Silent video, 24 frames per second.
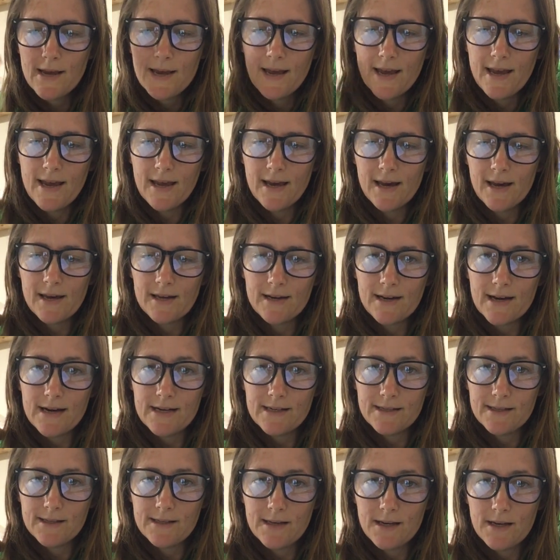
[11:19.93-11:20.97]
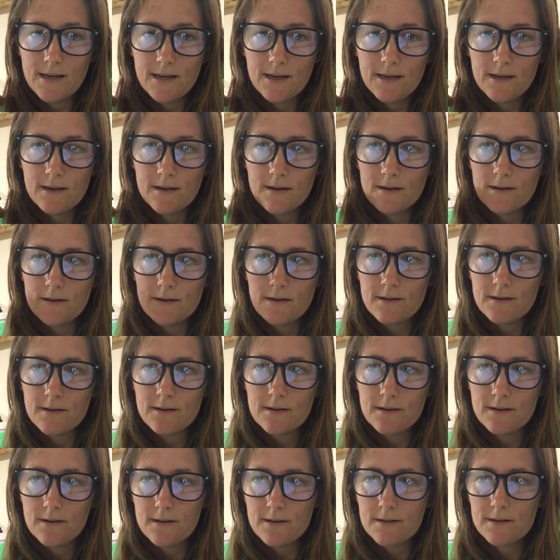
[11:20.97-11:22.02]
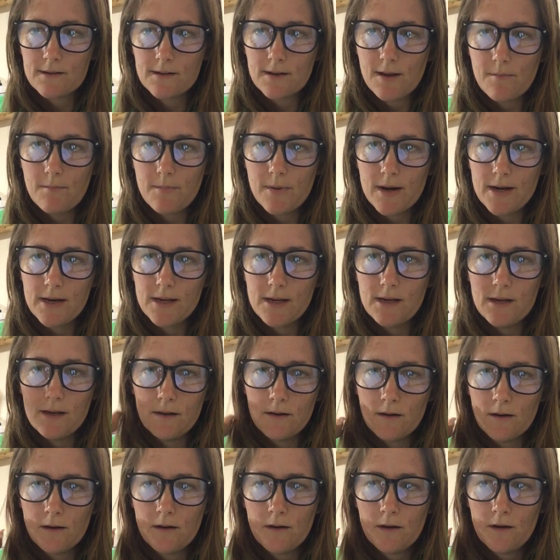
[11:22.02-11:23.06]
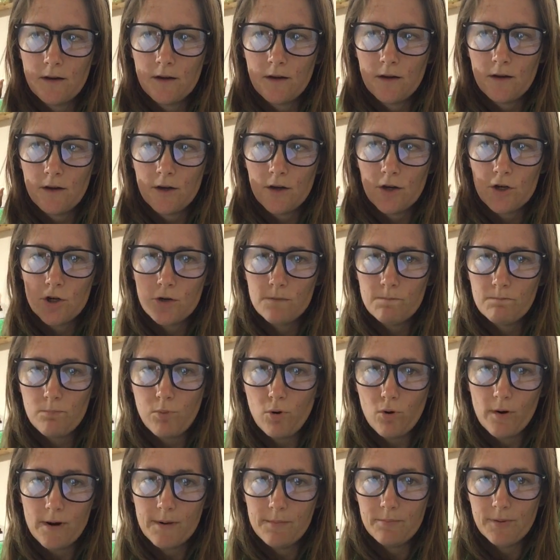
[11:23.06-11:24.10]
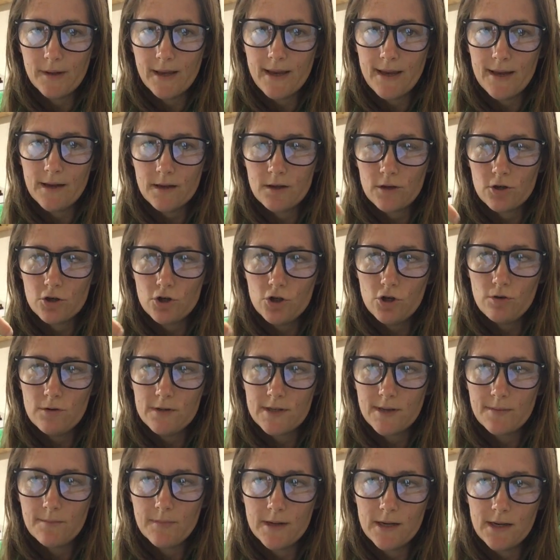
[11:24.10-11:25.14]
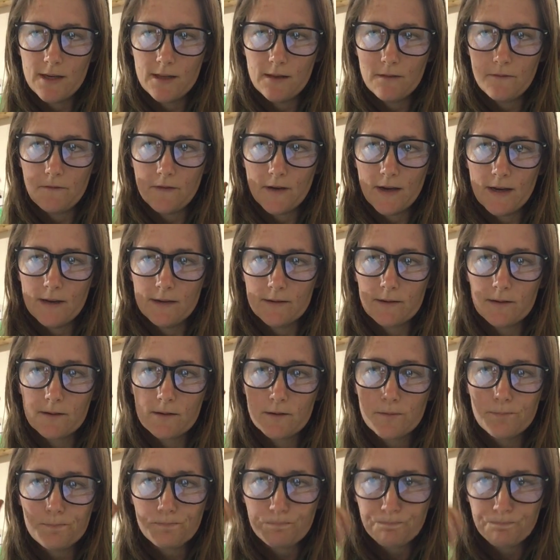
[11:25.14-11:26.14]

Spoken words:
and I see somebody point blank shoot somebody in the face,